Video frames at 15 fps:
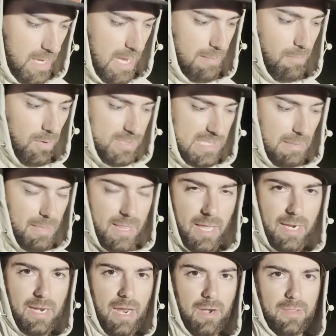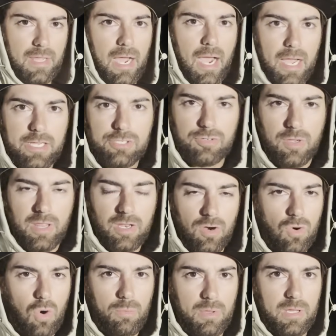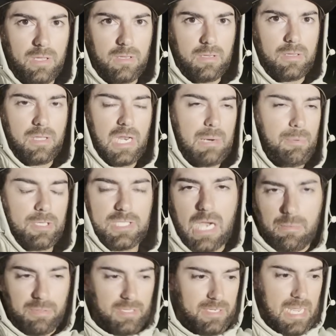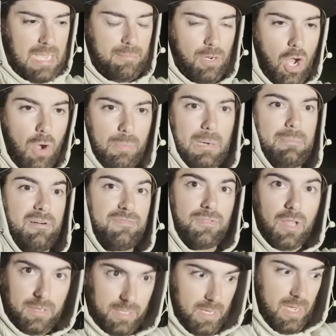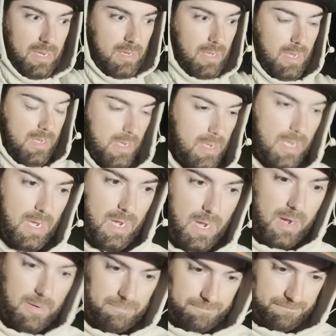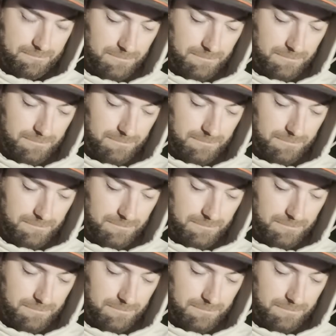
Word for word: And most of the time they let it out of the hydra. They don't normally get up on top of the dam and open up a floodgate. Um,